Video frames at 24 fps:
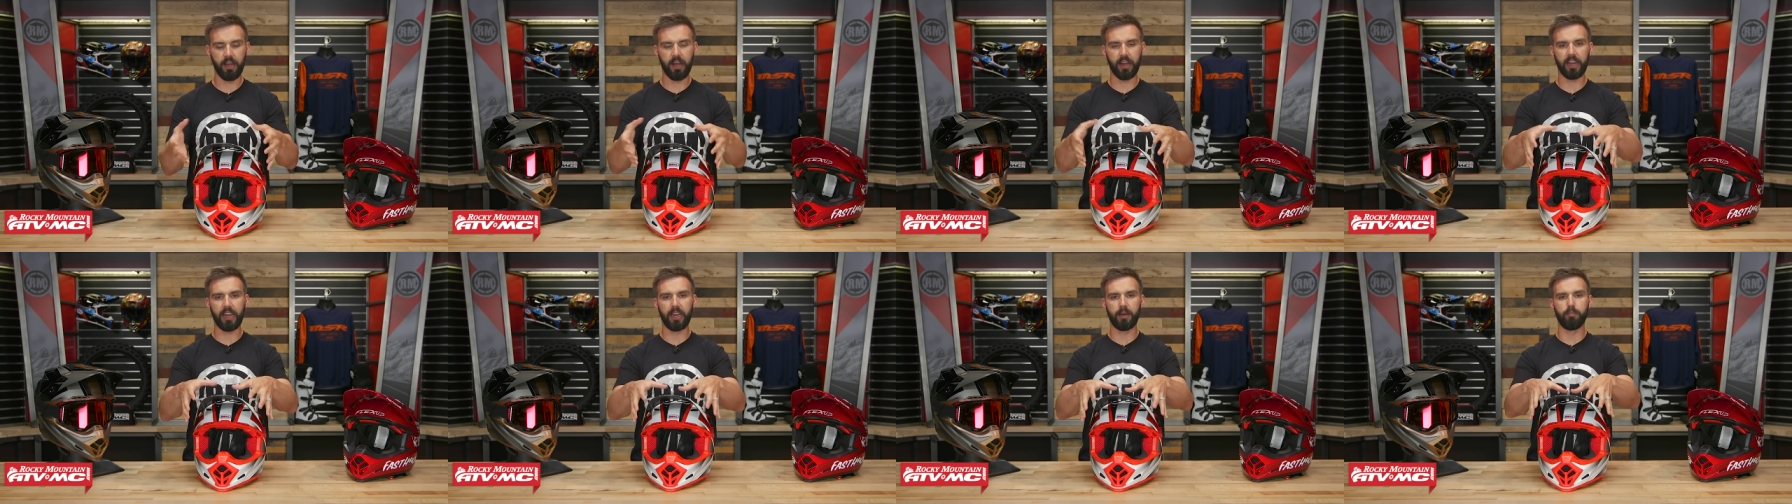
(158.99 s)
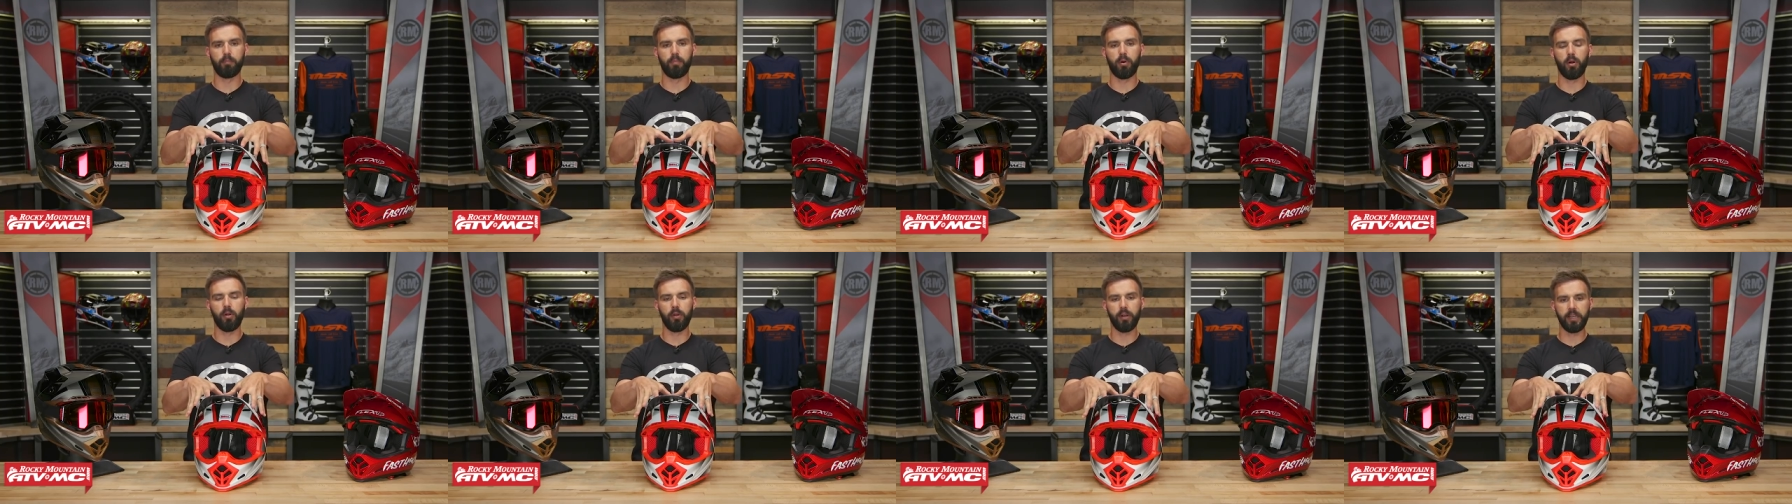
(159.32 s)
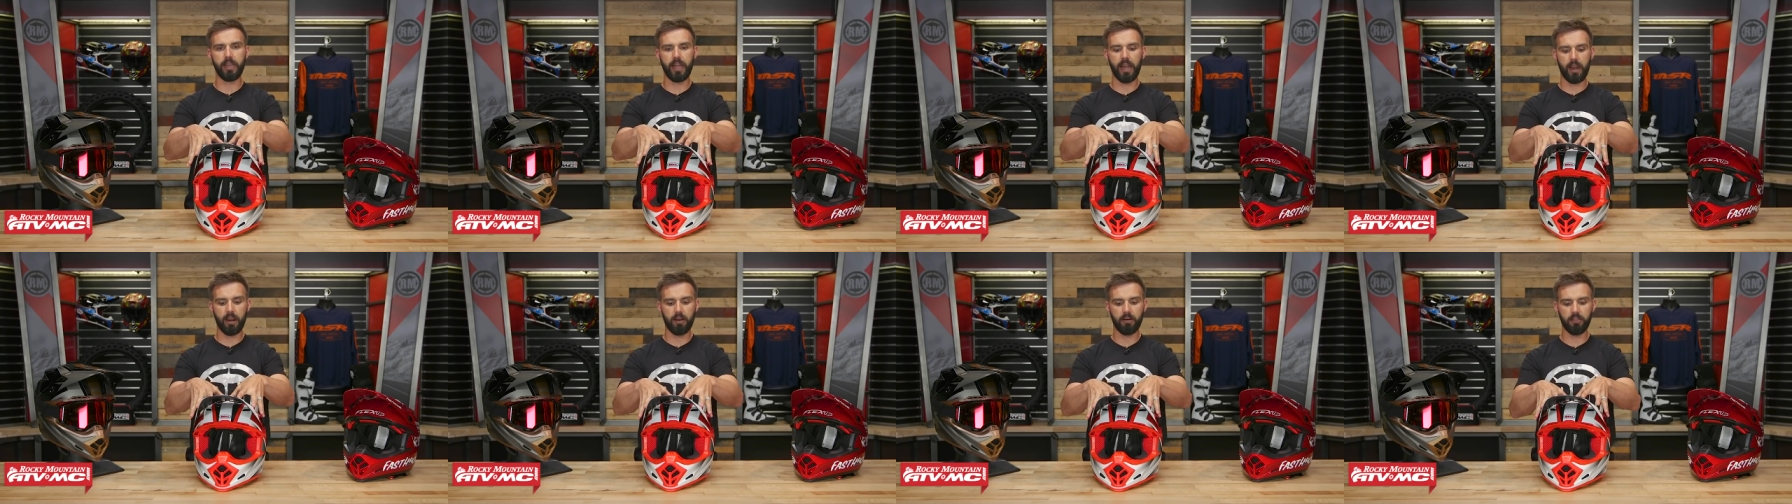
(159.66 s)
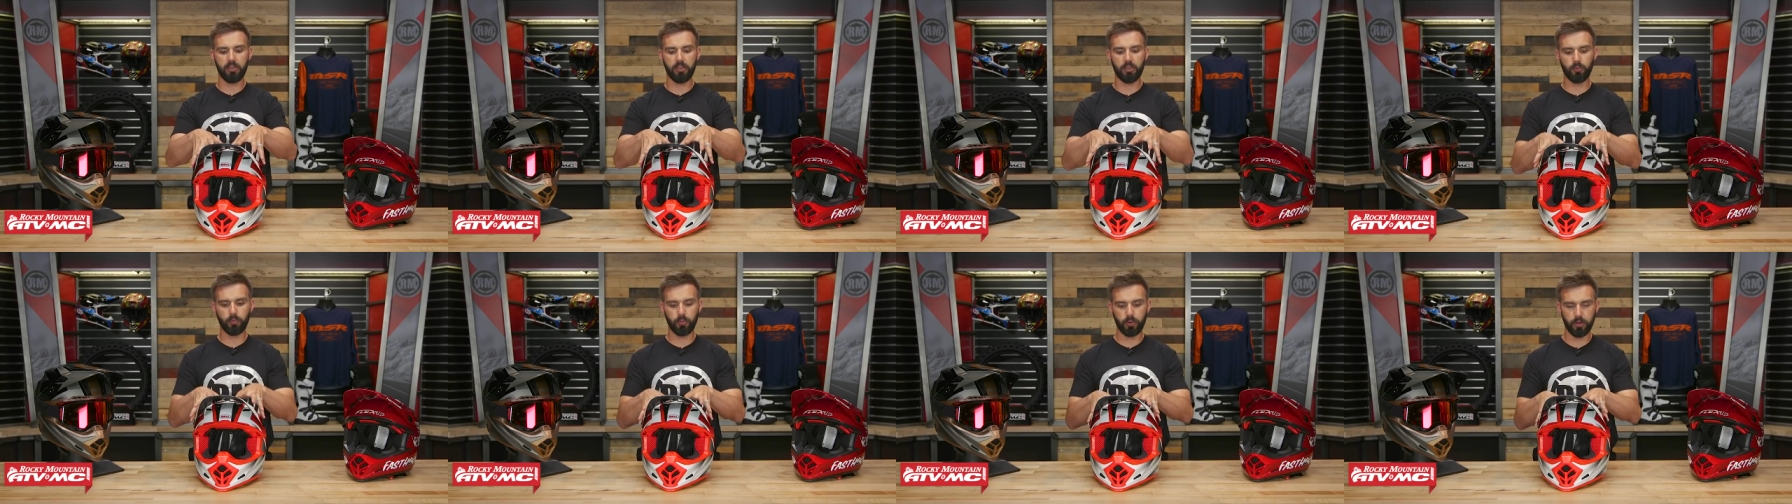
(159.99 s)
Again, pulling air
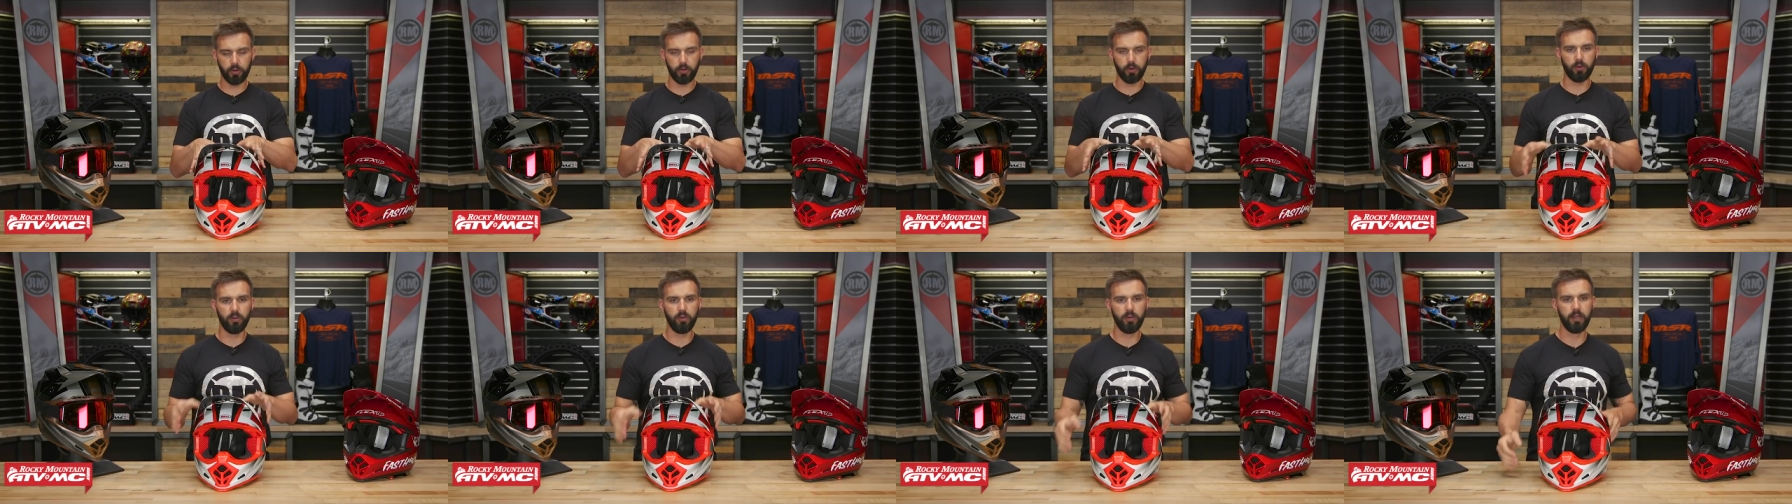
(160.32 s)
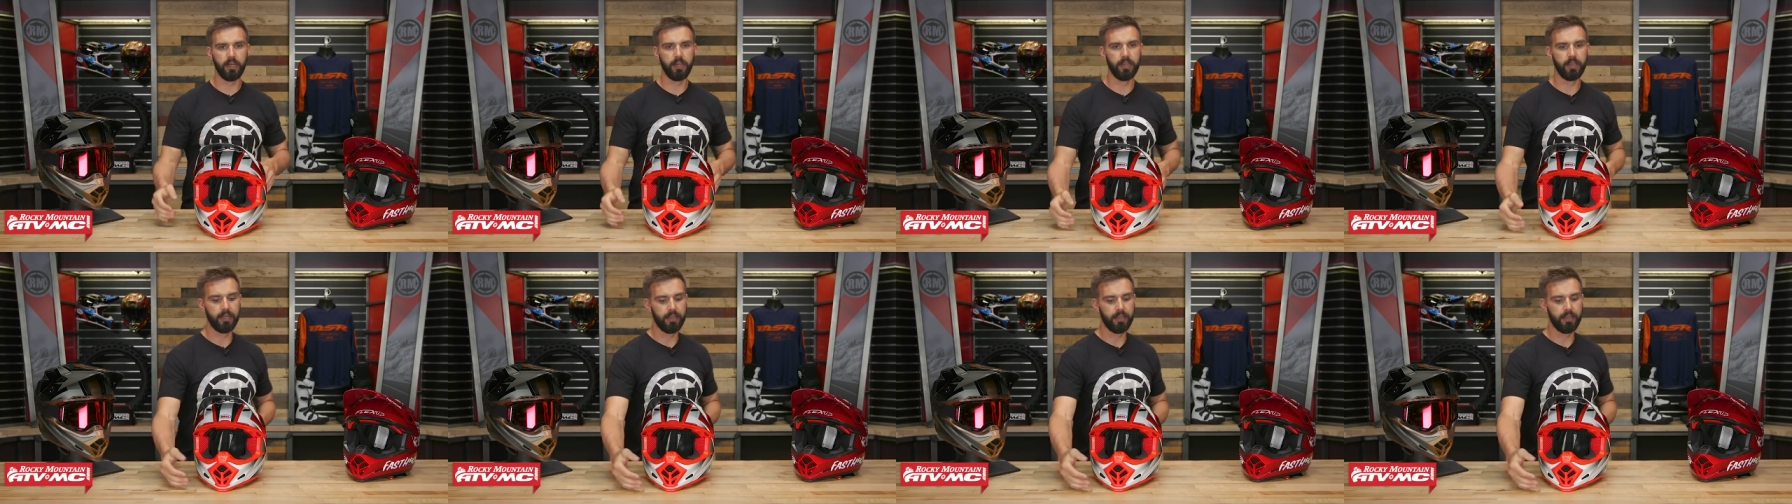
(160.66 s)
through.